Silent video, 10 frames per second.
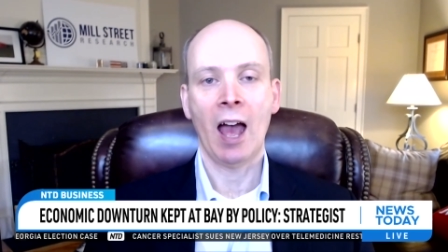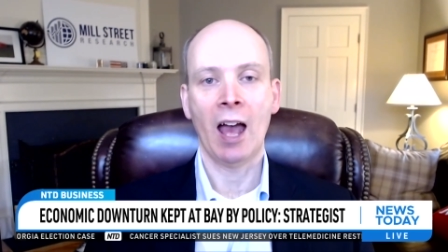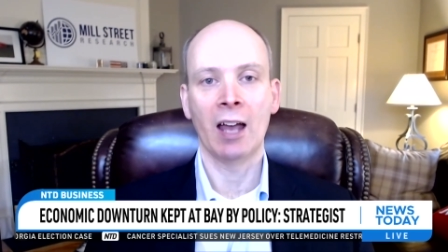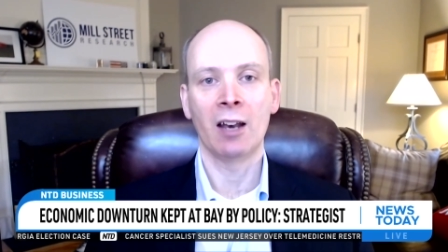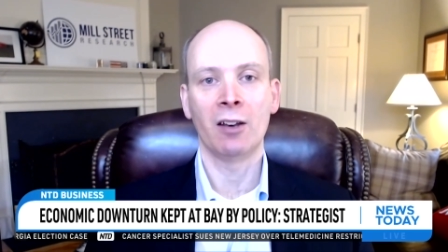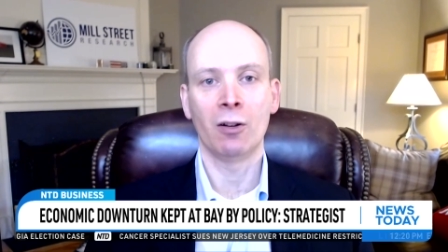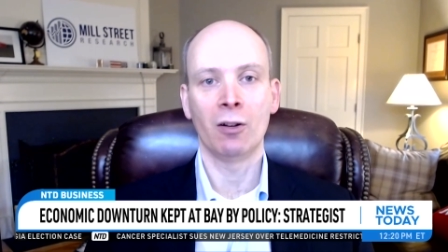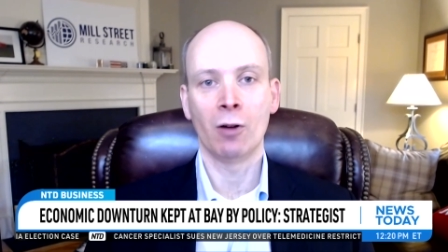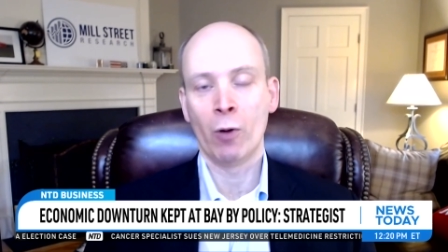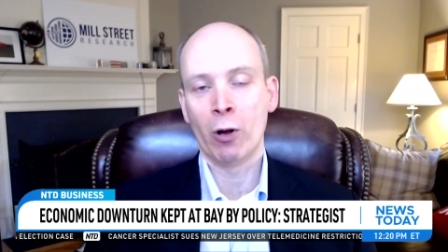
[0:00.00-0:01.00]
And
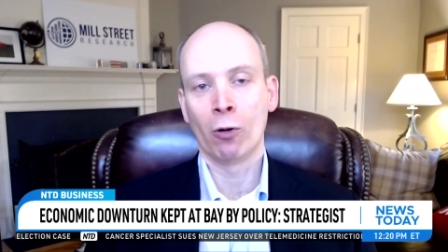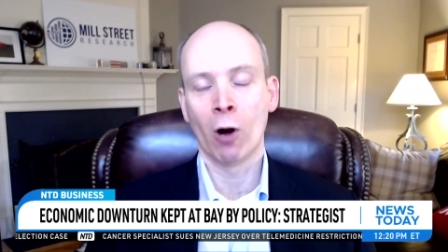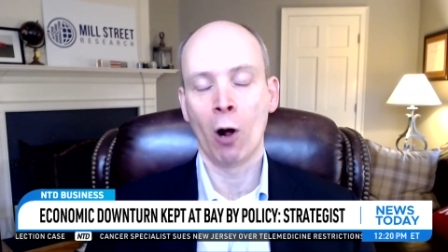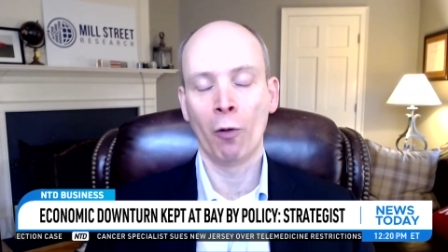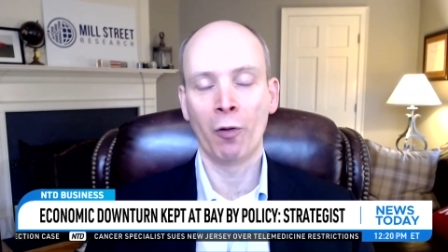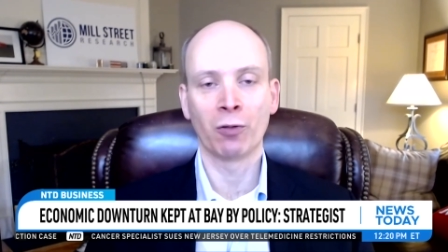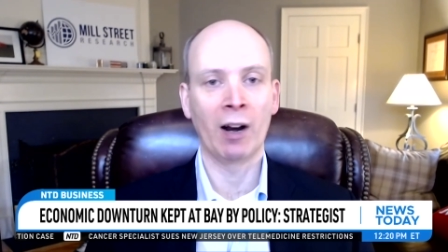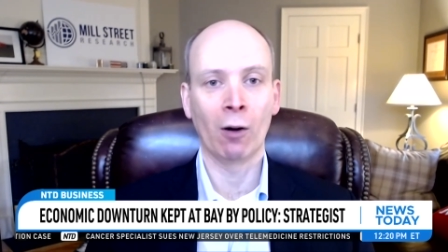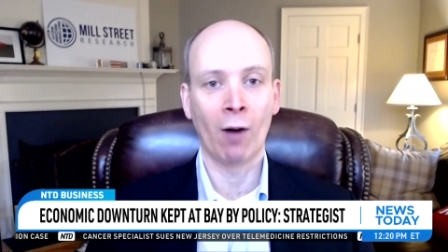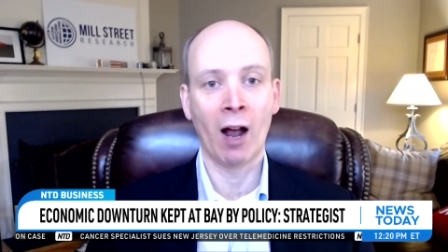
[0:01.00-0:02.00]
real growth is
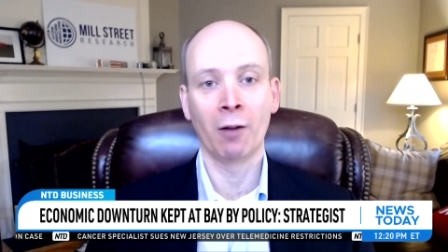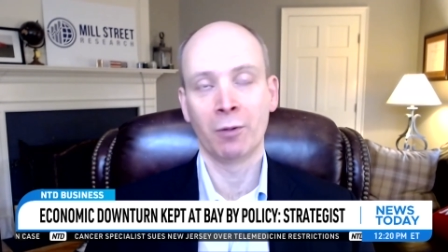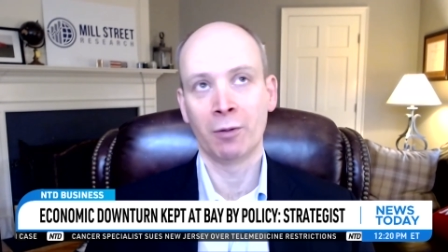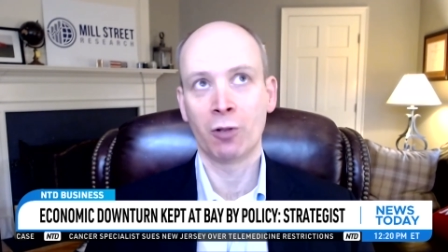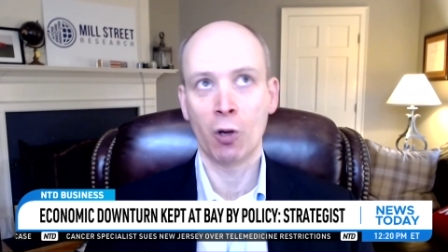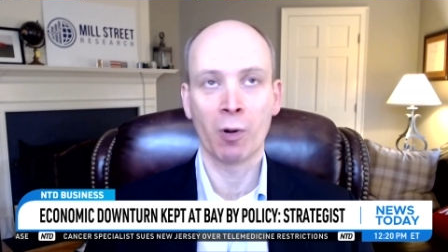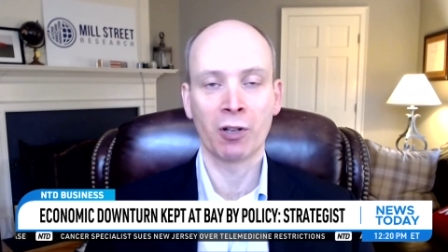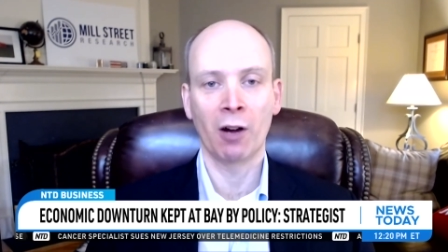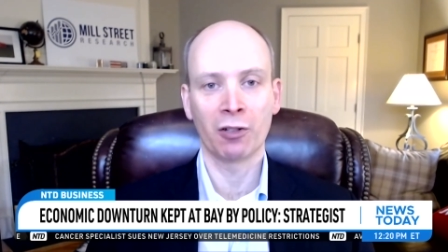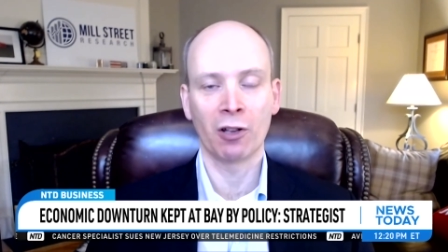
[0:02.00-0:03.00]
running around
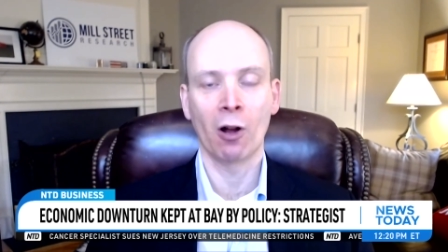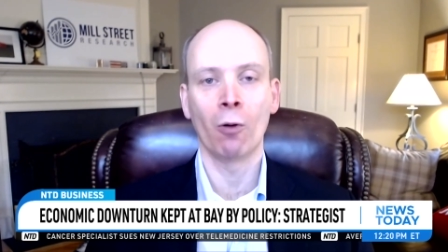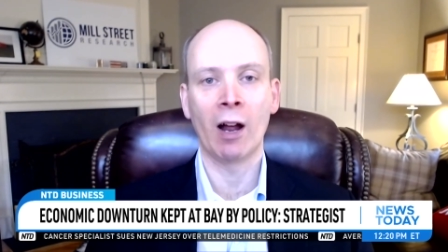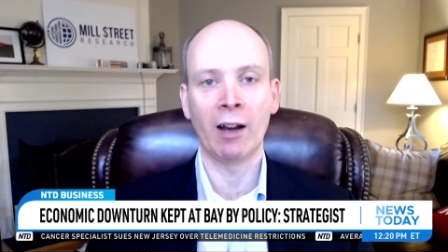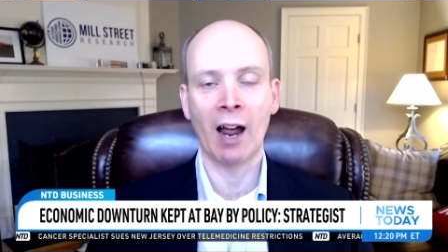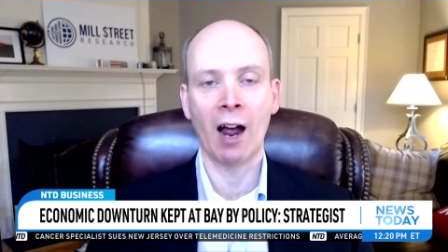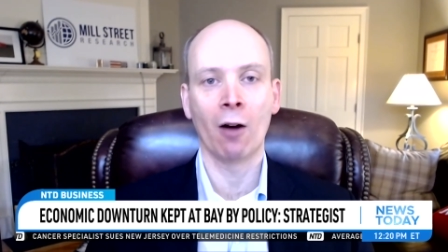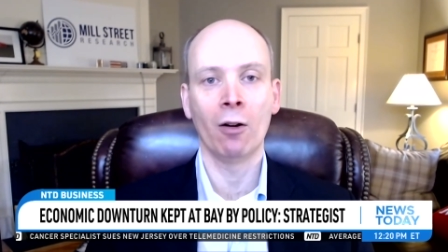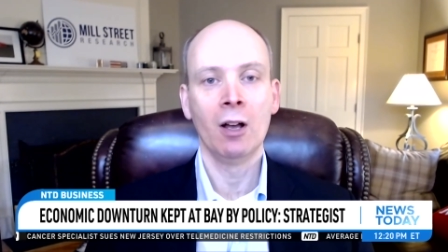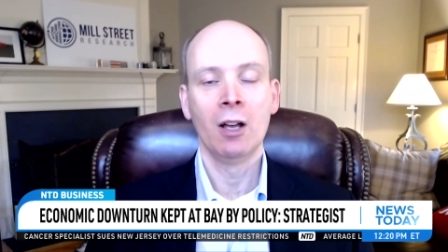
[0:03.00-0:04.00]
2% or so right
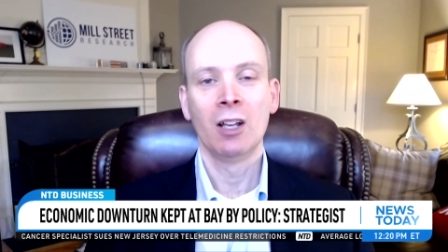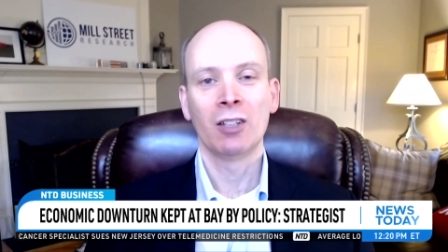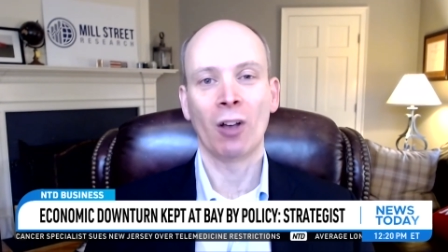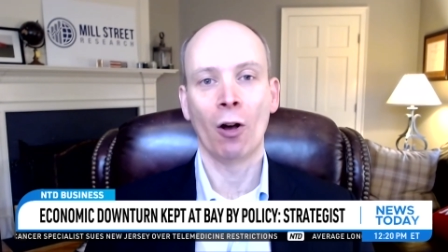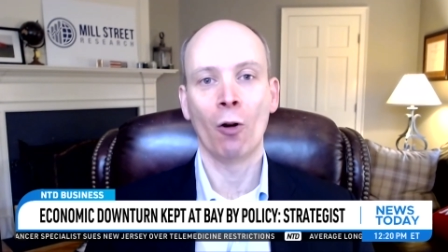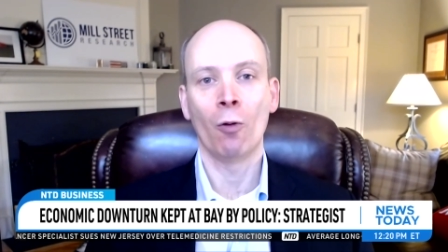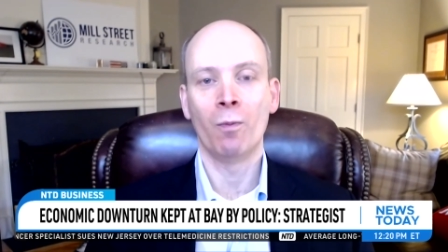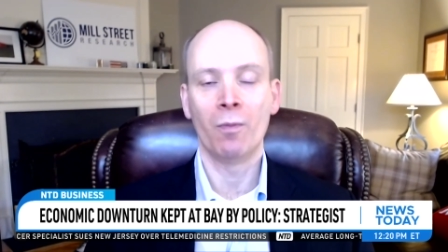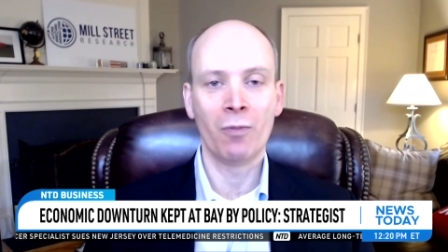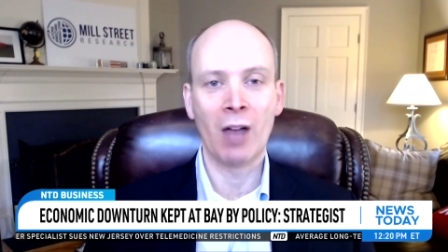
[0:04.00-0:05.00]
now.
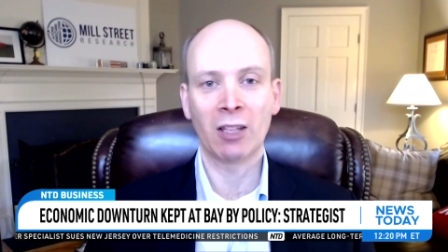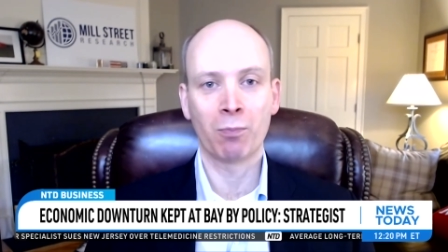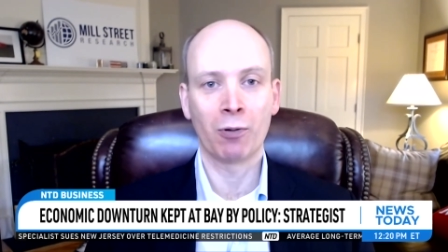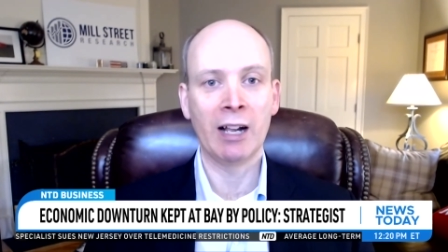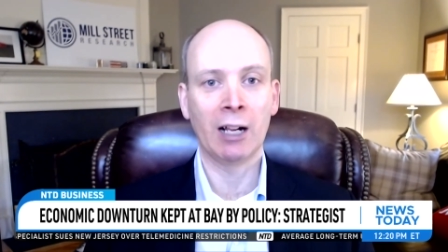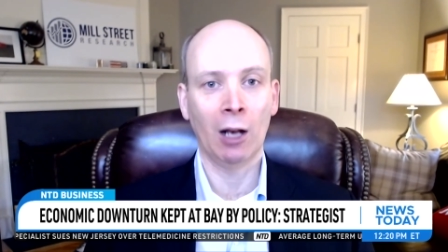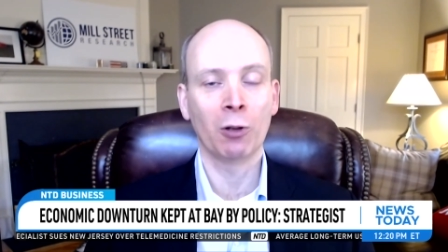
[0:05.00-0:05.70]
So that's pretty